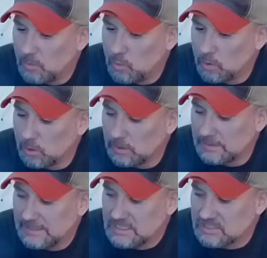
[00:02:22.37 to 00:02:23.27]
or
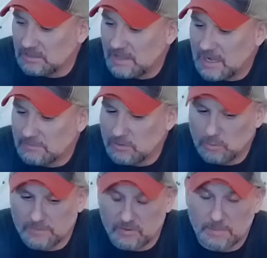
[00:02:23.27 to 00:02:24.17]
at least a lot of
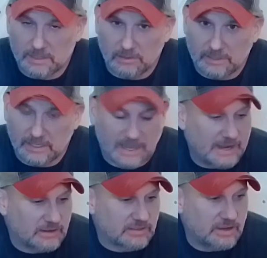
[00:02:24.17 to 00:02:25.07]
you, if you've been looking at
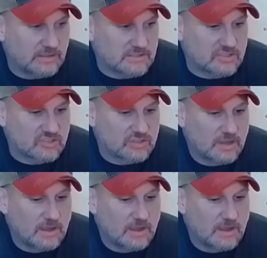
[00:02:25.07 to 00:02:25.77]
air guns,